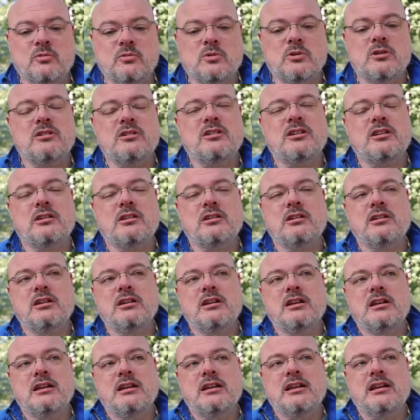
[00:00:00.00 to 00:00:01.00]
work
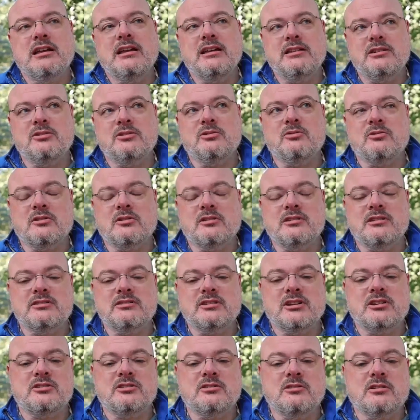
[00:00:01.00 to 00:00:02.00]
in an
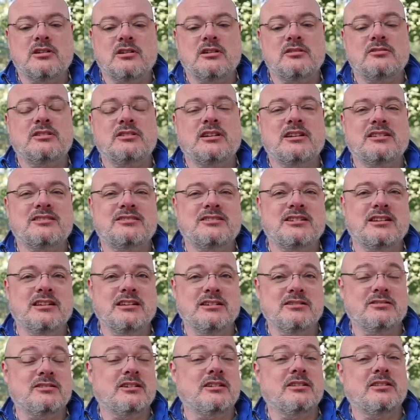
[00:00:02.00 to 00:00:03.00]
organizational context
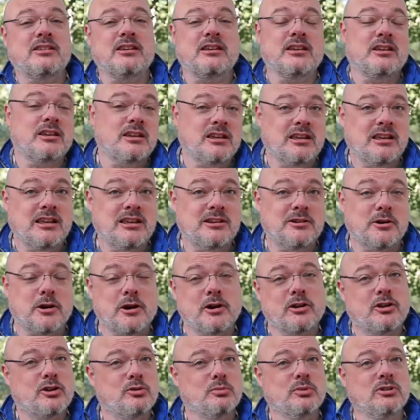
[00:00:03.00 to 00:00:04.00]
is, I think,
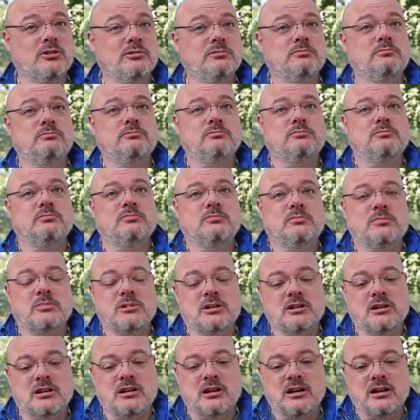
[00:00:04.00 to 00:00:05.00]
inarguable.
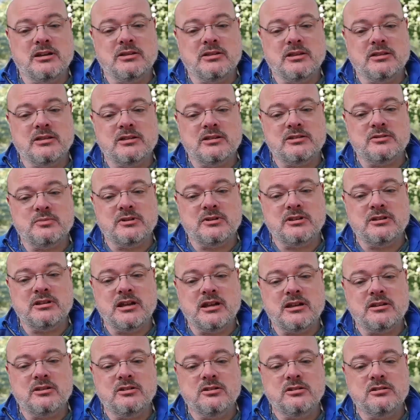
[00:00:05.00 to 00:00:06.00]
I think that's been a
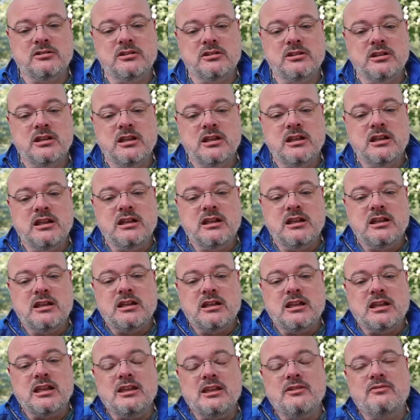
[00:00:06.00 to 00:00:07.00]
net good.
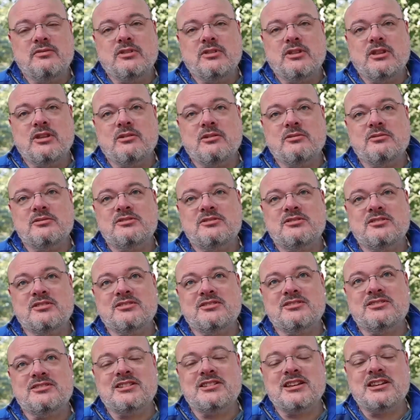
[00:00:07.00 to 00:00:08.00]
Even though
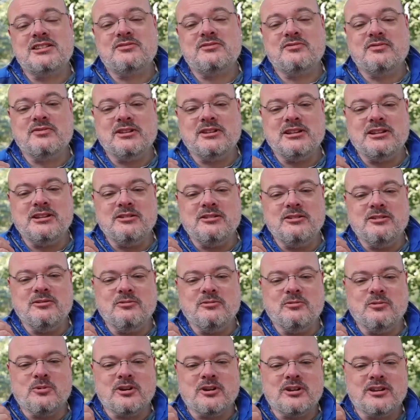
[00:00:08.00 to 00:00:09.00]
successfully
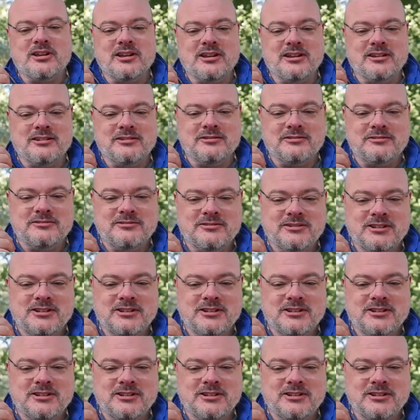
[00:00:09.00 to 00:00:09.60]
working